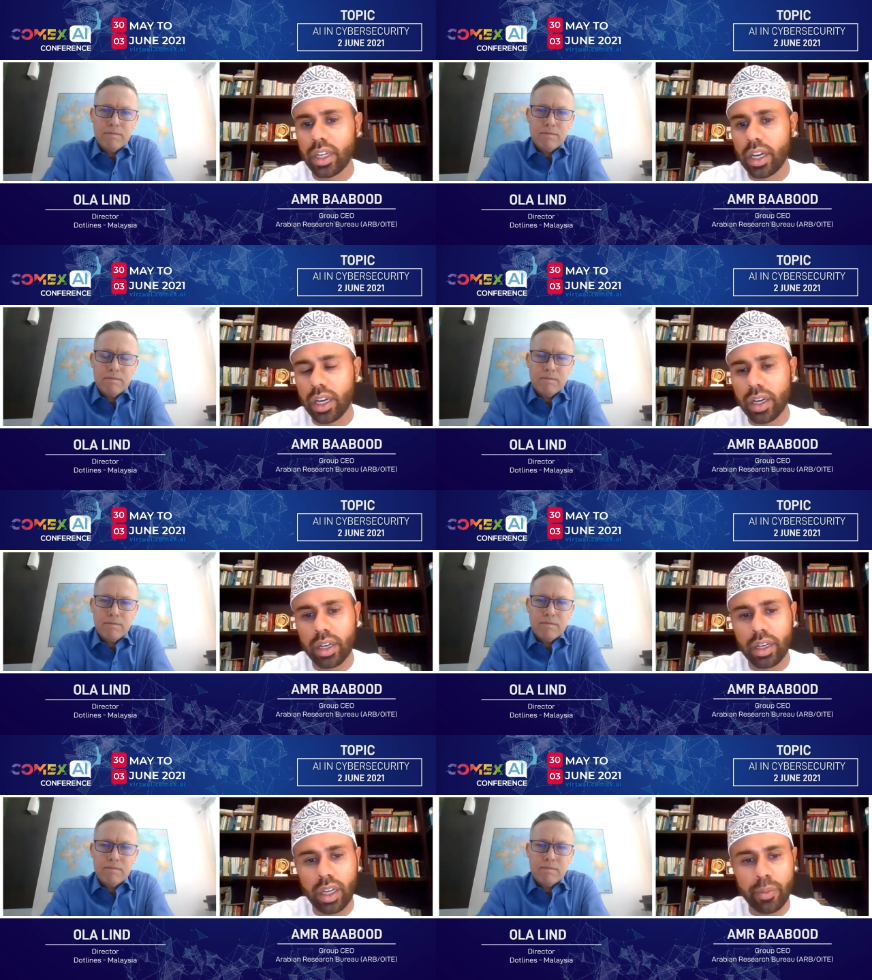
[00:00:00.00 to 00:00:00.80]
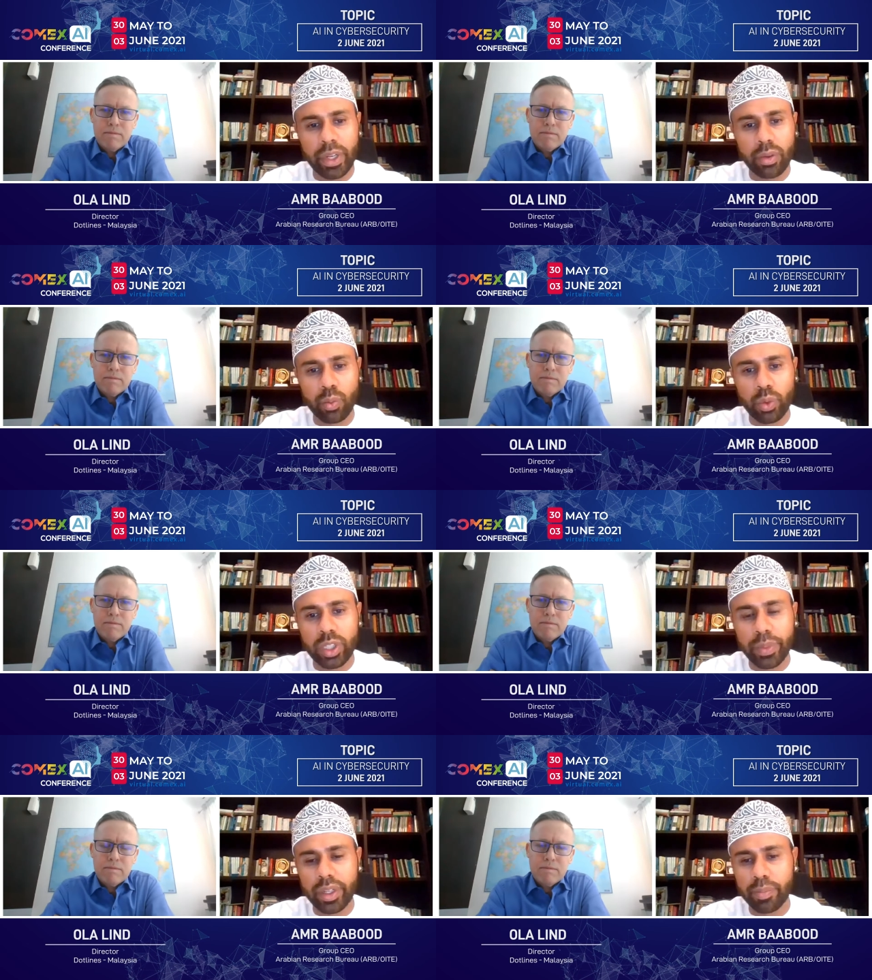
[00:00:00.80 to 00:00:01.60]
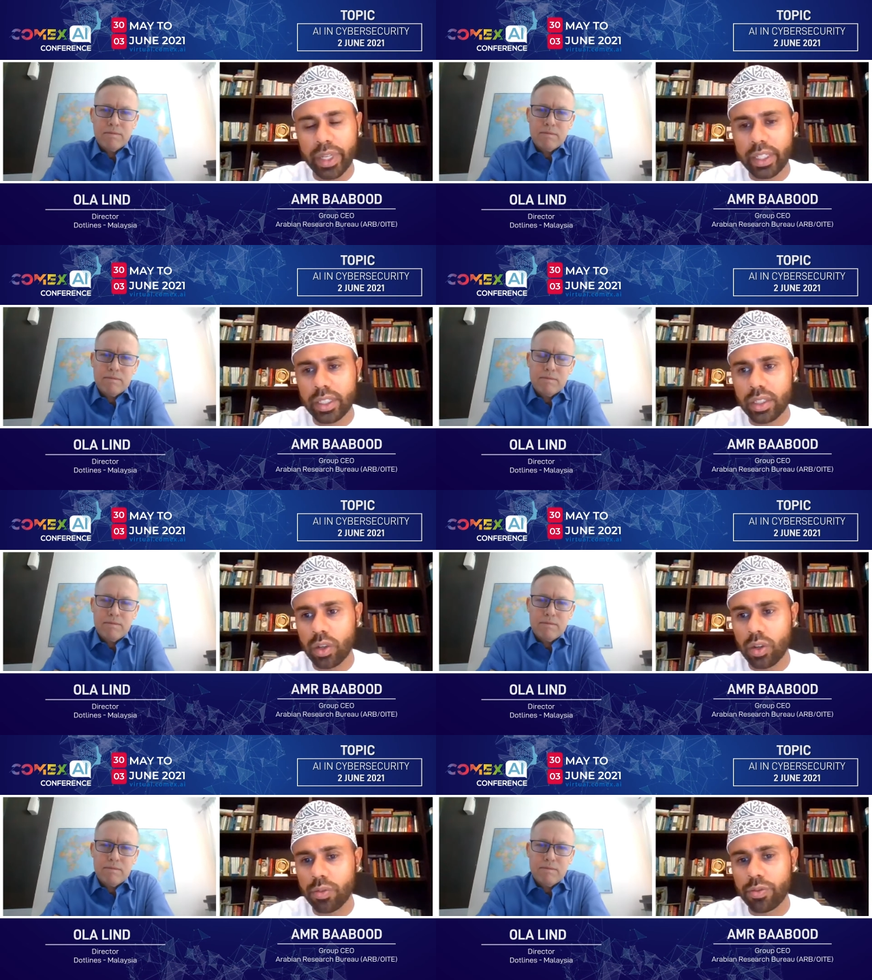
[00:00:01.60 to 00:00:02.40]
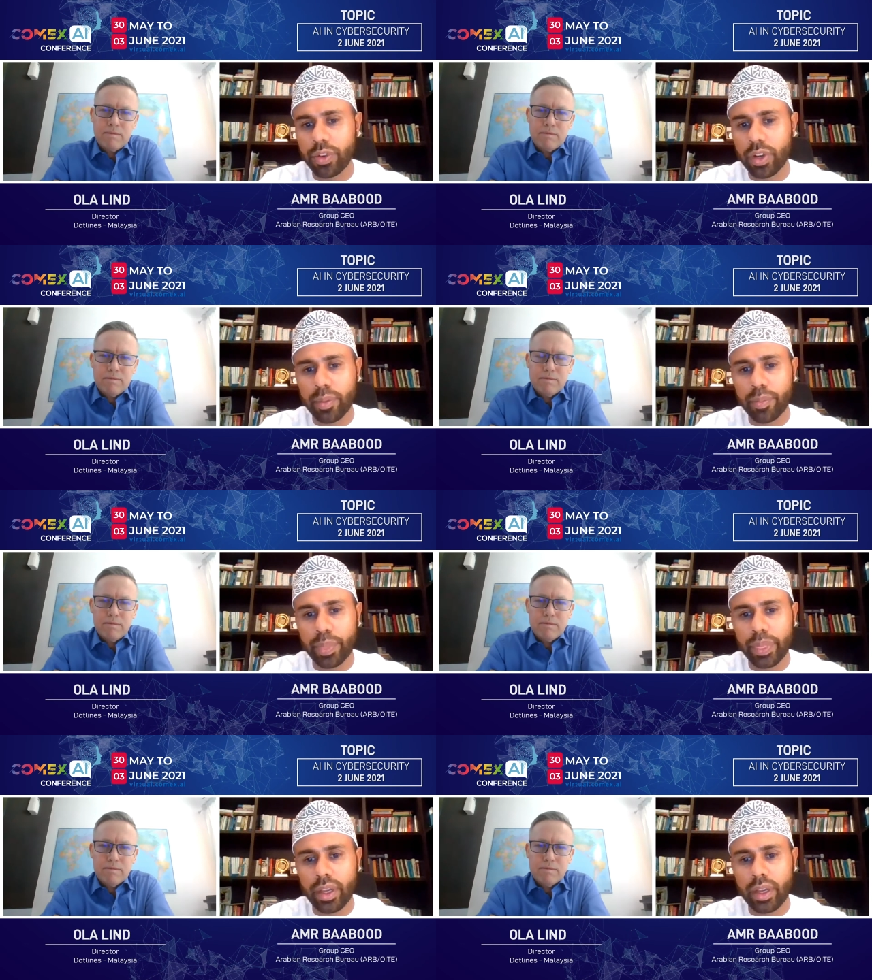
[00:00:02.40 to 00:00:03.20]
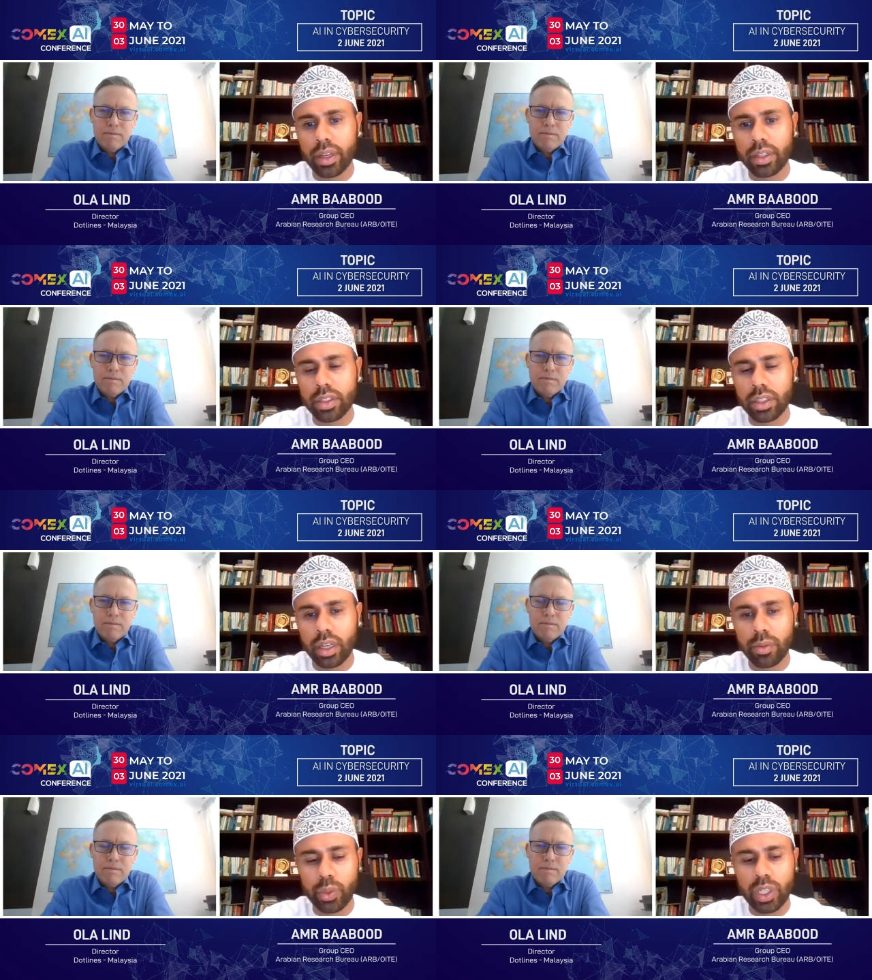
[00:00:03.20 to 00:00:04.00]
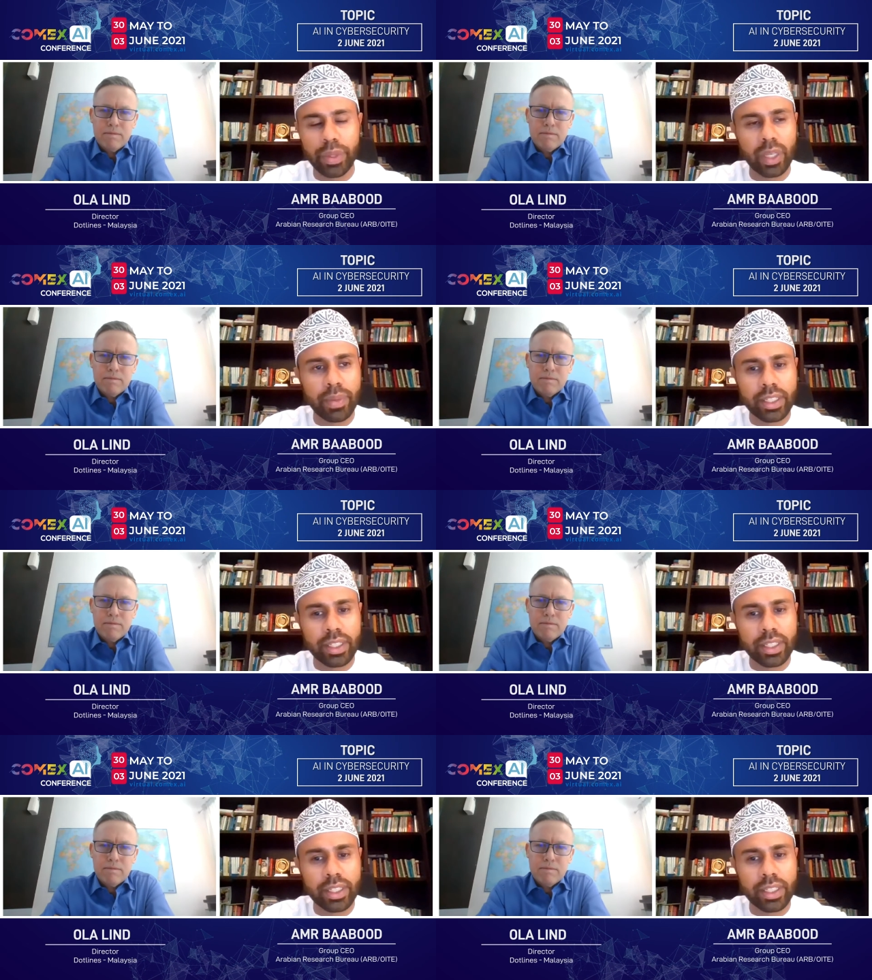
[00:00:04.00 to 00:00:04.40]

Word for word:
Speaker 1: Uh, I mean, would it be a mix of, um, uh, would it be a